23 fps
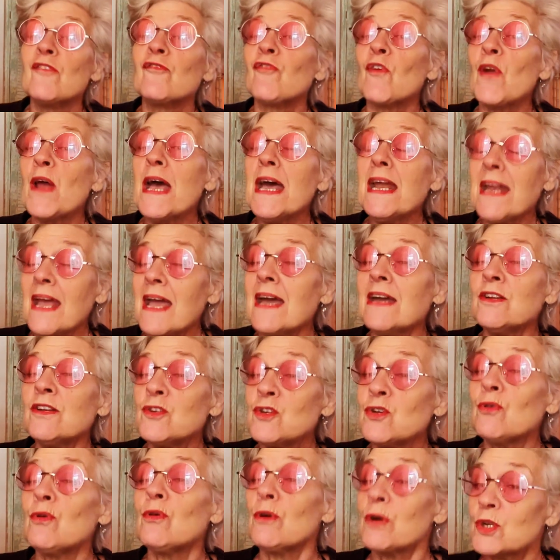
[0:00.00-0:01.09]
Fred and
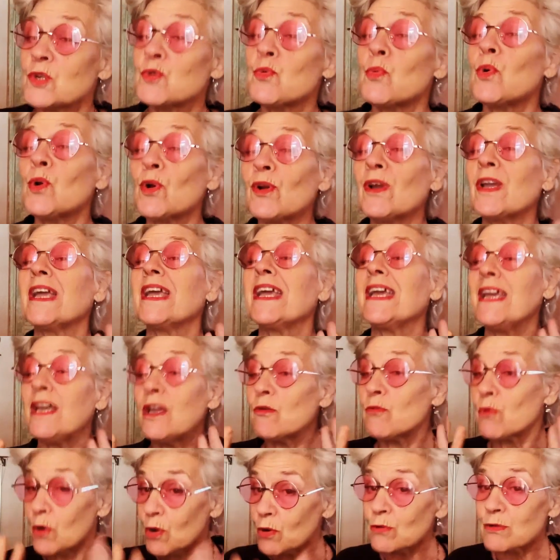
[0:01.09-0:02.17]
George were
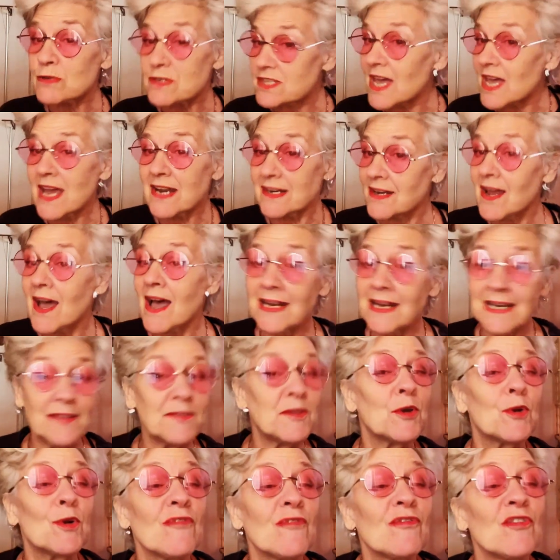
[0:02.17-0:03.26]
heroes that night in
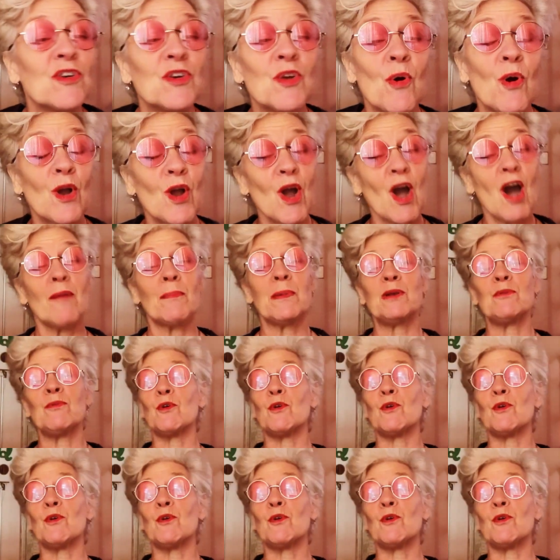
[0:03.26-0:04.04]
the Gryffindor common